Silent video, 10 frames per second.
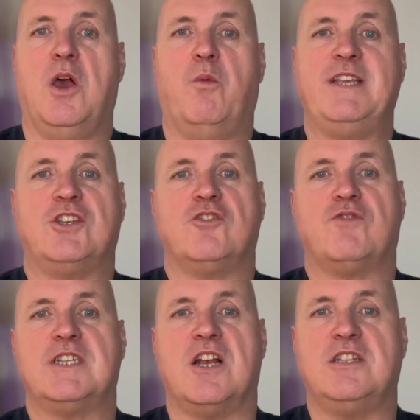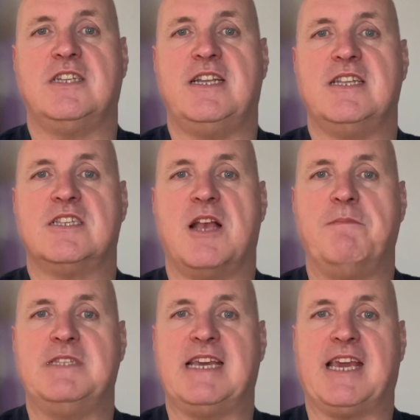which has resulted in
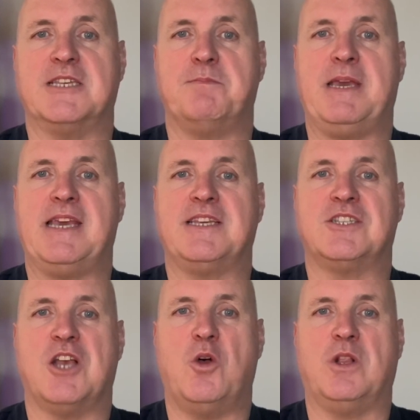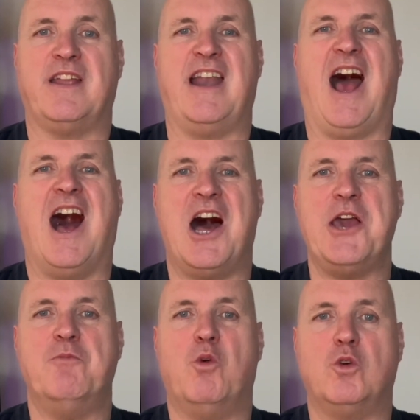some tickets being sold at
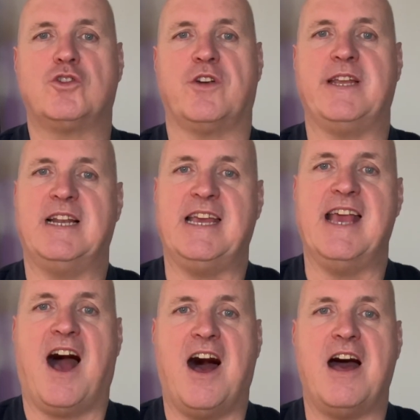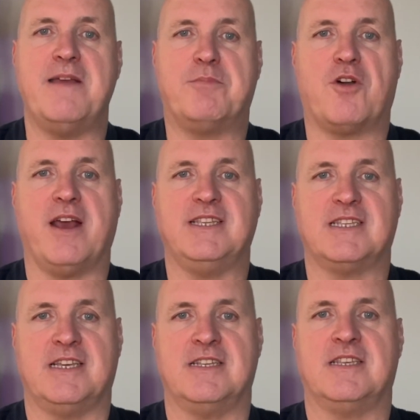eye-wateringly high
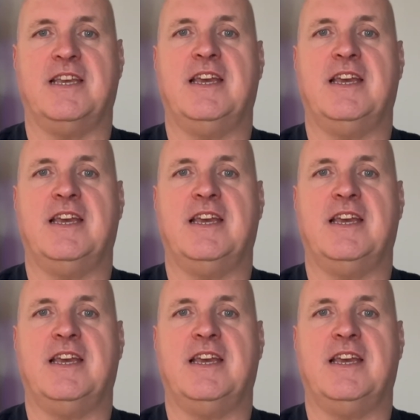prices.